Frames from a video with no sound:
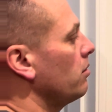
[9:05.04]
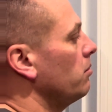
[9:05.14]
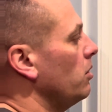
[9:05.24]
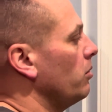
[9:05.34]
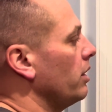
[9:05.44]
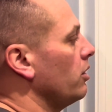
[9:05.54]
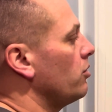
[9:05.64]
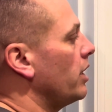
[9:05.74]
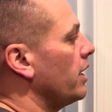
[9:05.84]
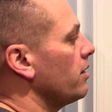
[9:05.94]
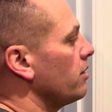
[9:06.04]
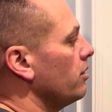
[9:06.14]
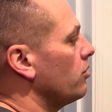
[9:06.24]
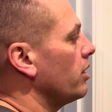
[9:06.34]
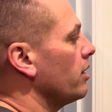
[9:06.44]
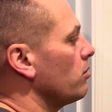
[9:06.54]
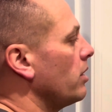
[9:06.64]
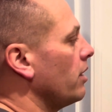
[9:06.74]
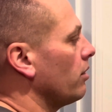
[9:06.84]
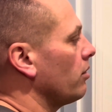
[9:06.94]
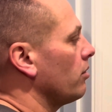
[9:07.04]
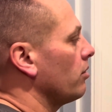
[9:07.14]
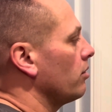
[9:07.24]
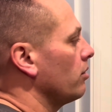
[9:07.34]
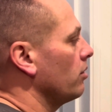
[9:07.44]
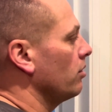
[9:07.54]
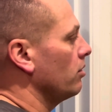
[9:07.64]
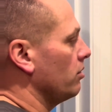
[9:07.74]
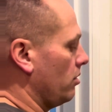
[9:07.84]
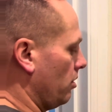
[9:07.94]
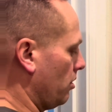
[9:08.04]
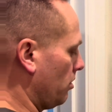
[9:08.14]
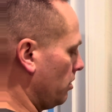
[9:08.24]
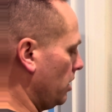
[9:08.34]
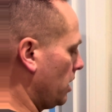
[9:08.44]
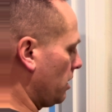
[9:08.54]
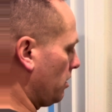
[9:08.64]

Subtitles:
but when it dries white. So you know it's done.